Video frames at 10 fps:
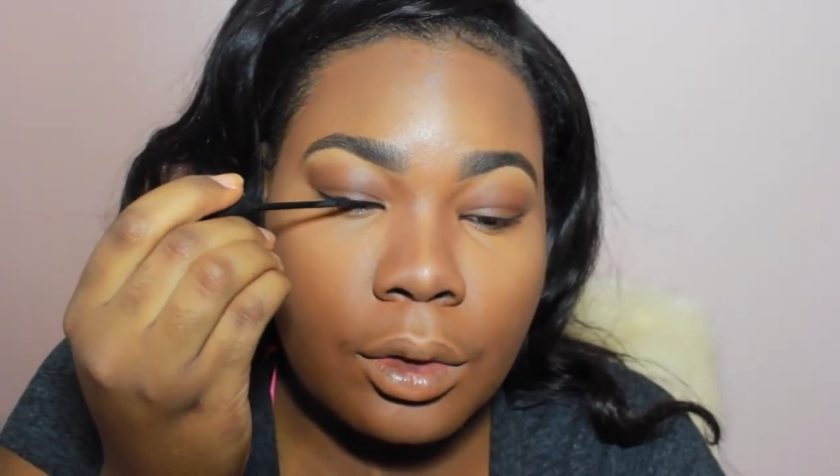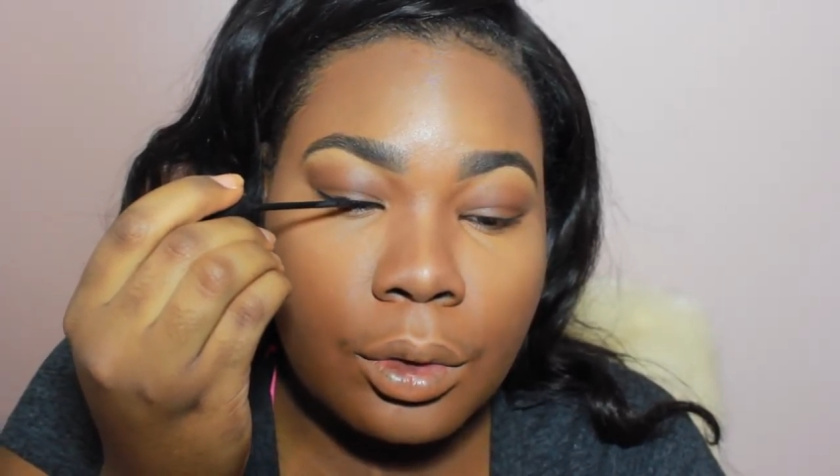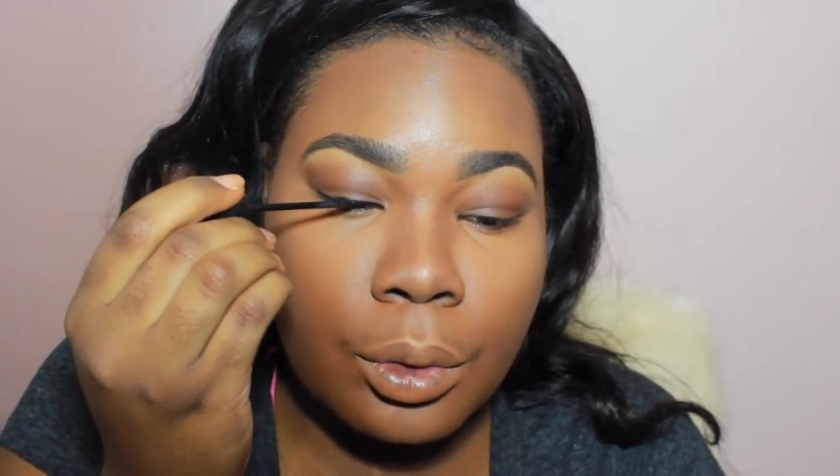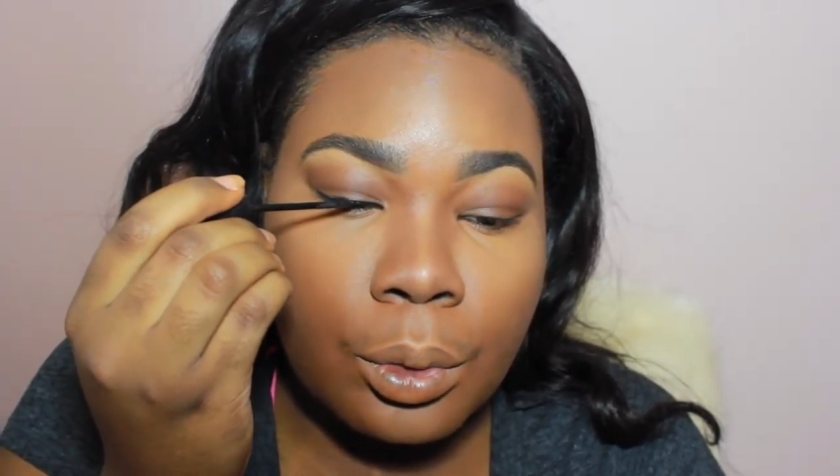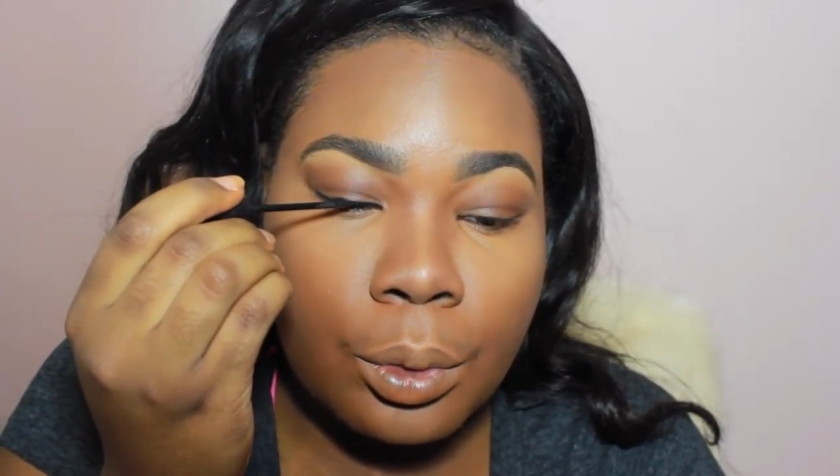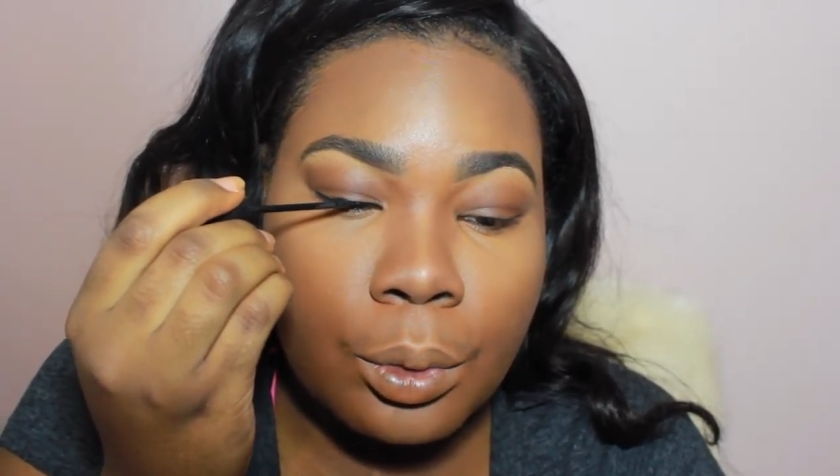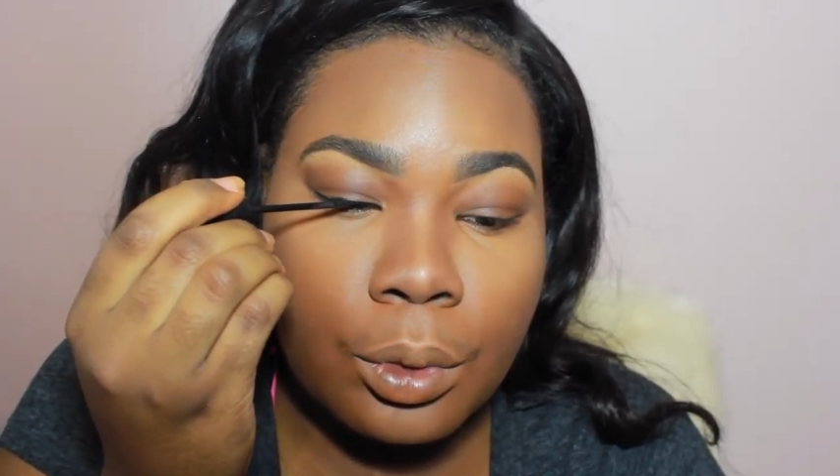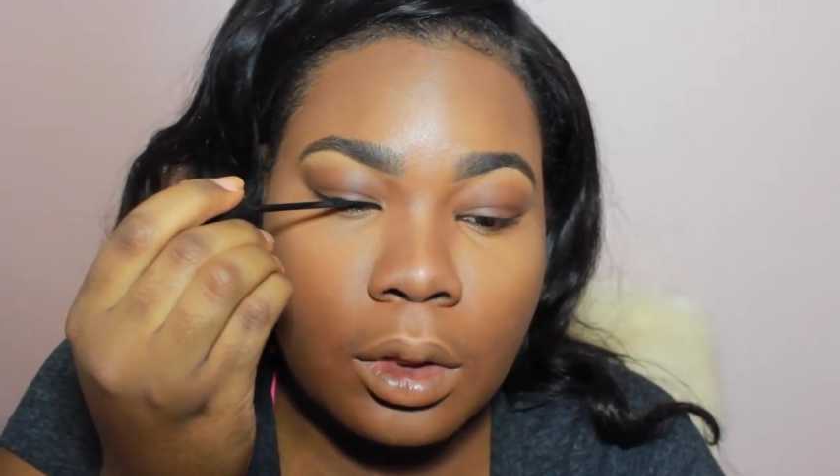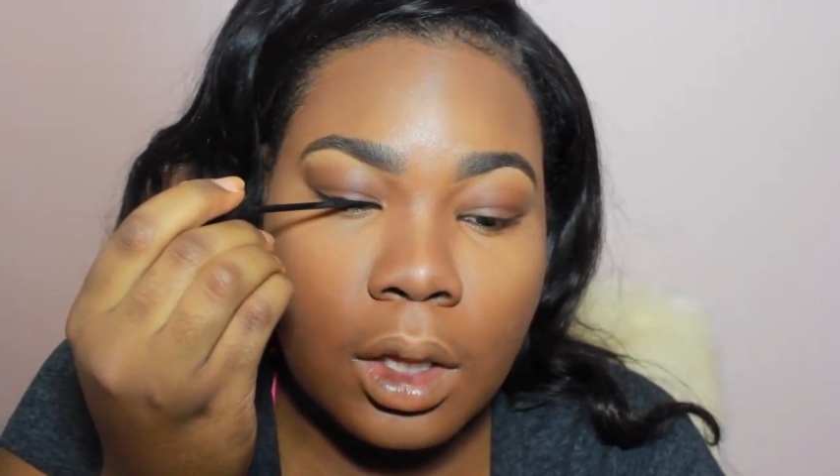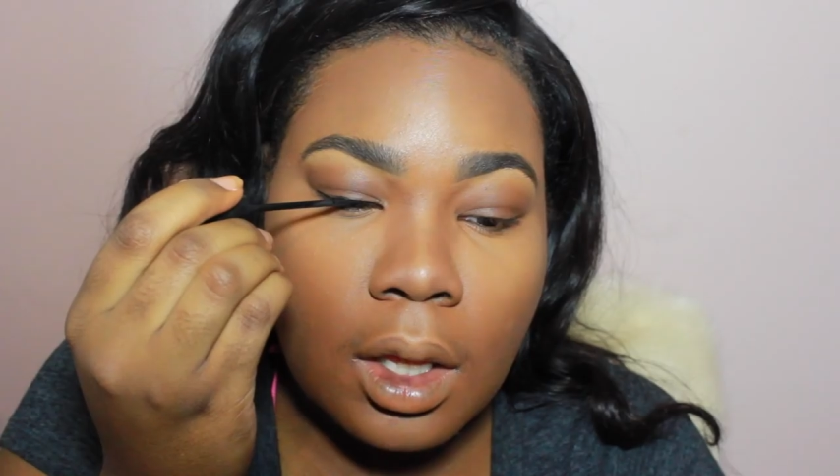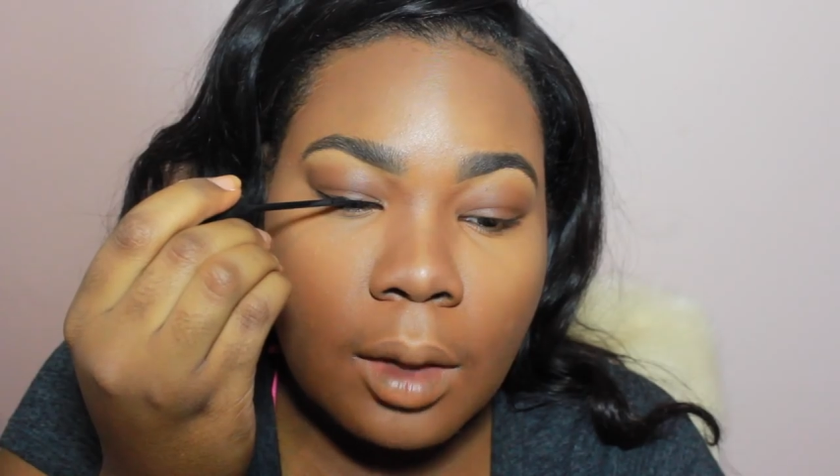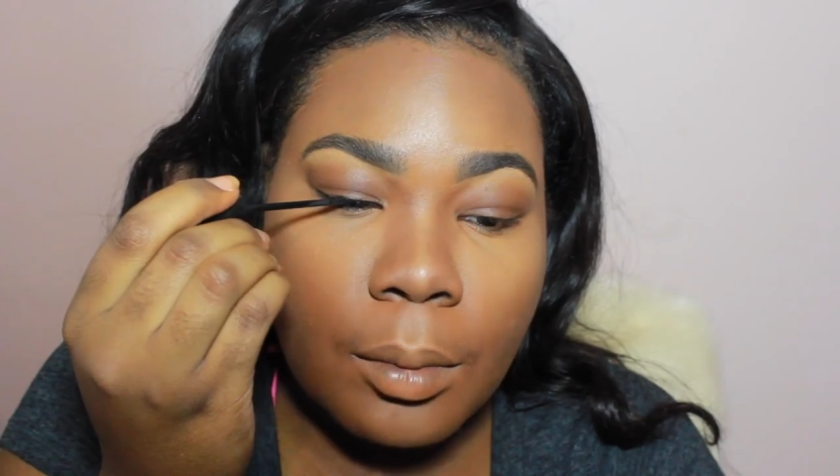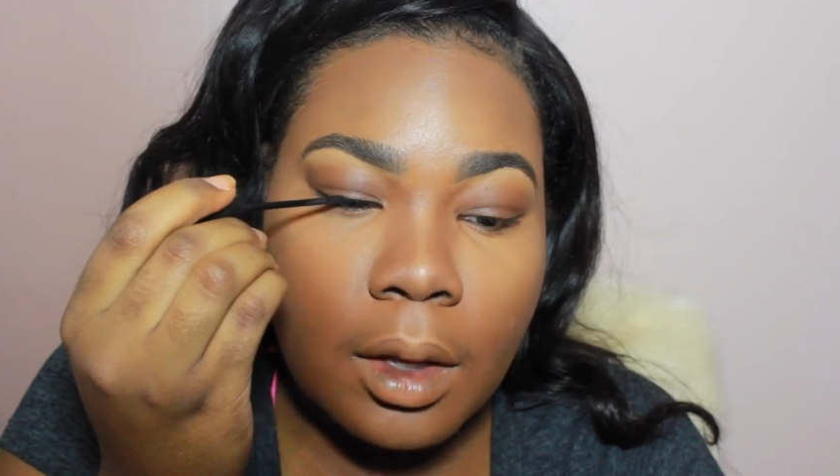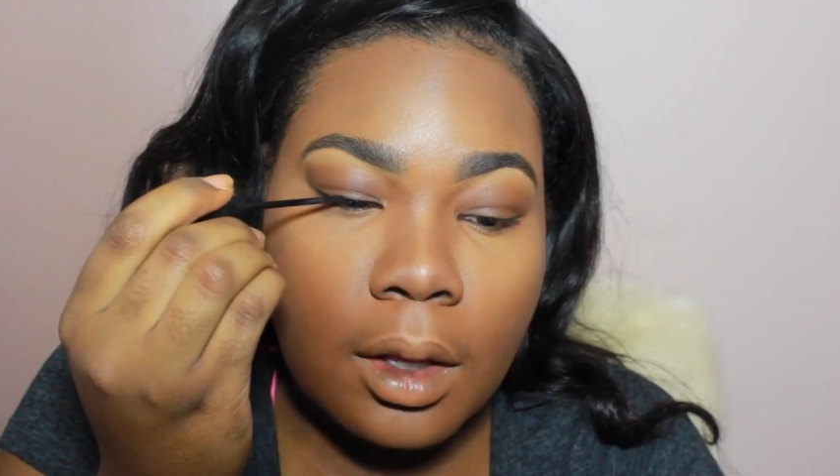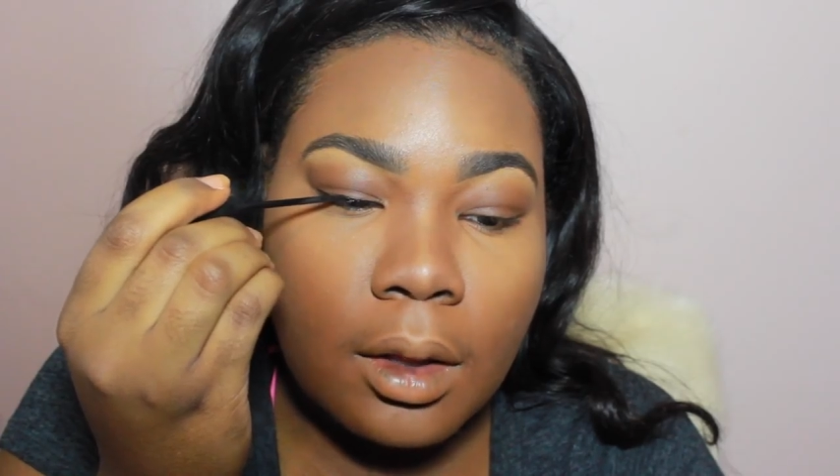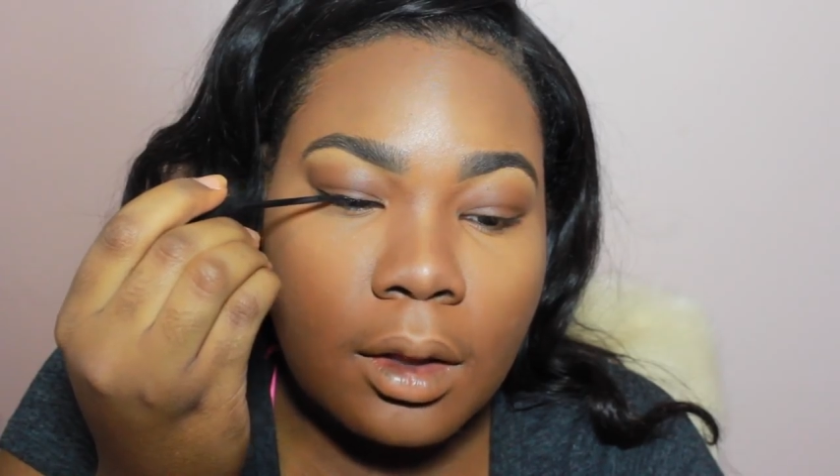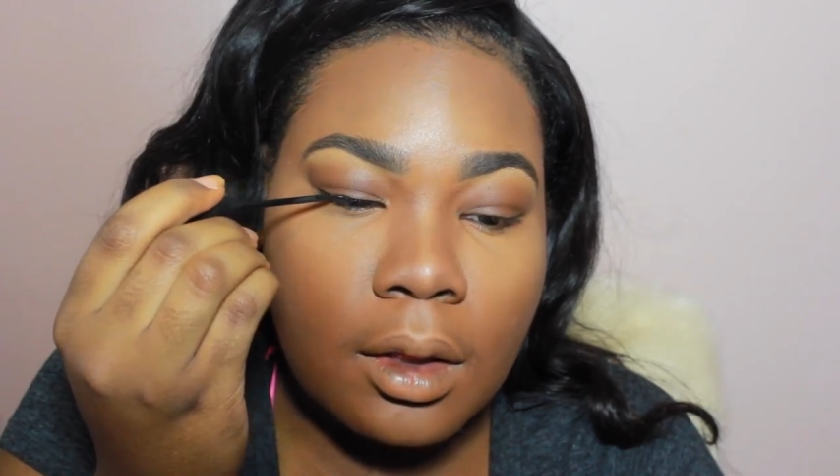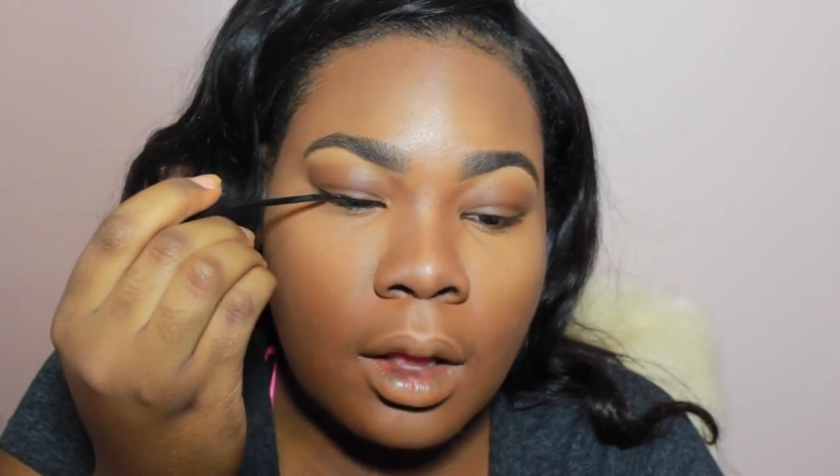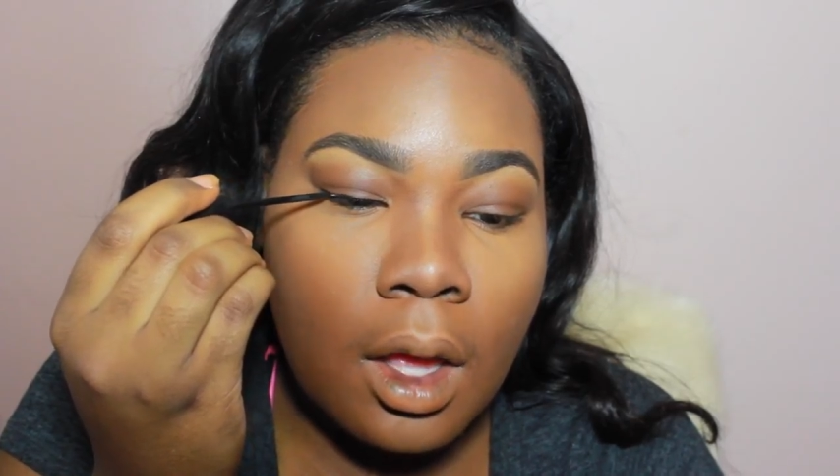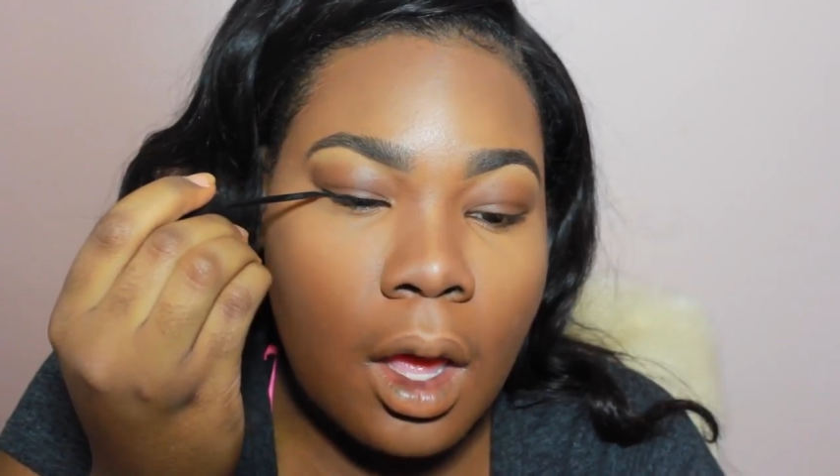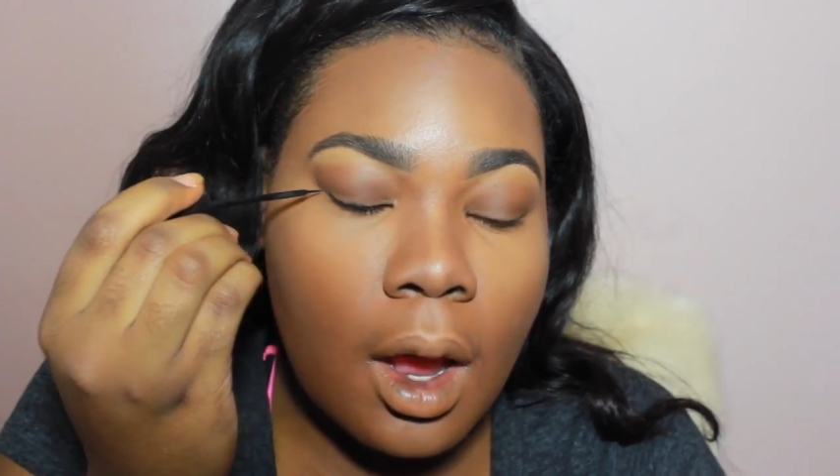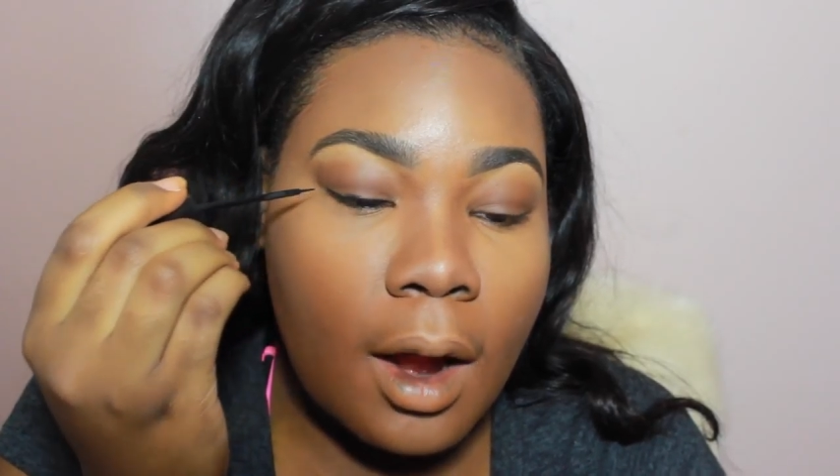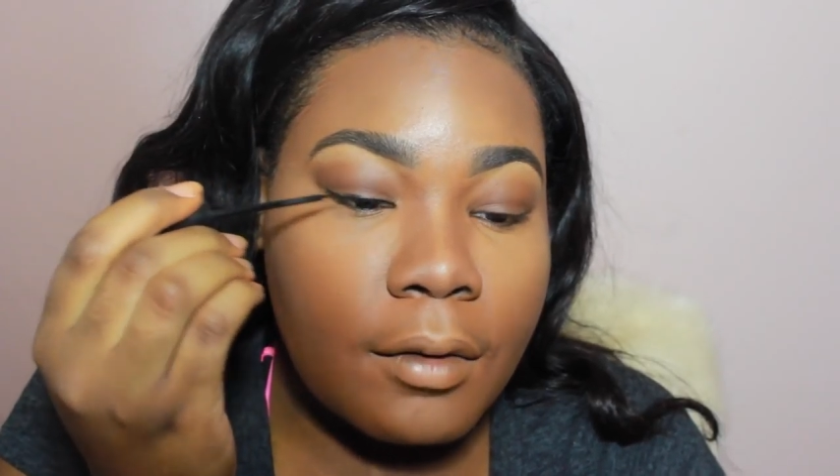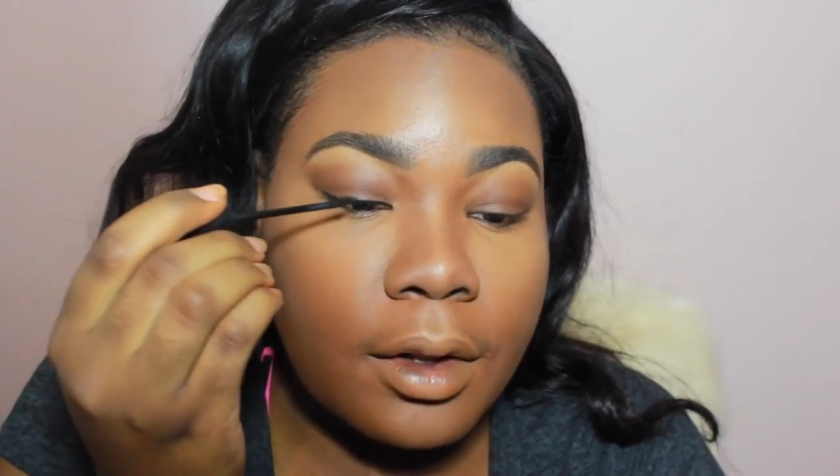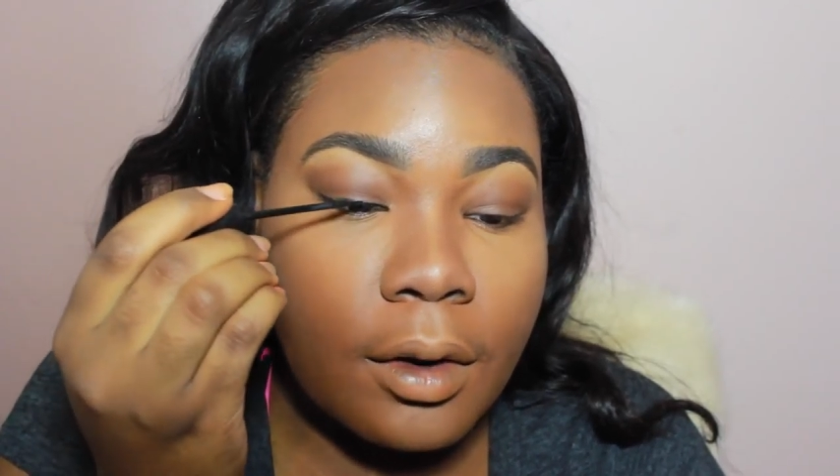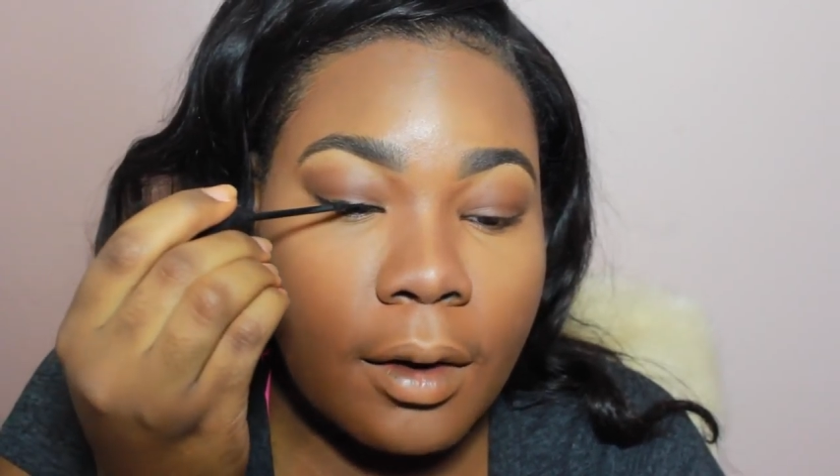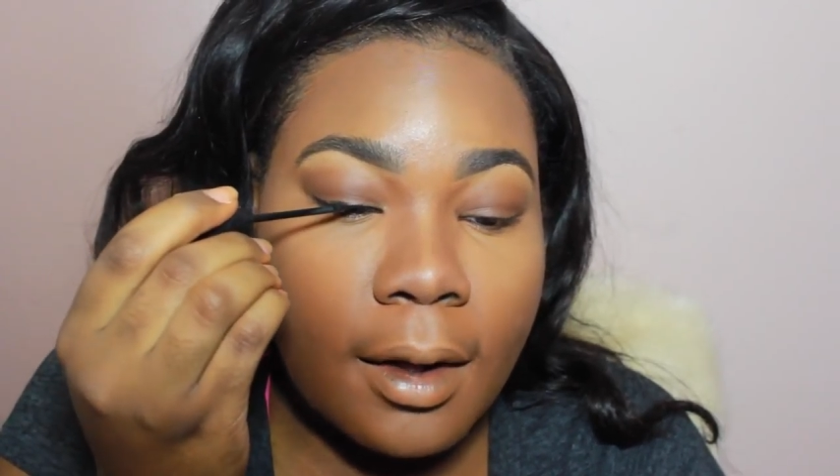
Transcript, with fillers: too thick because I really don't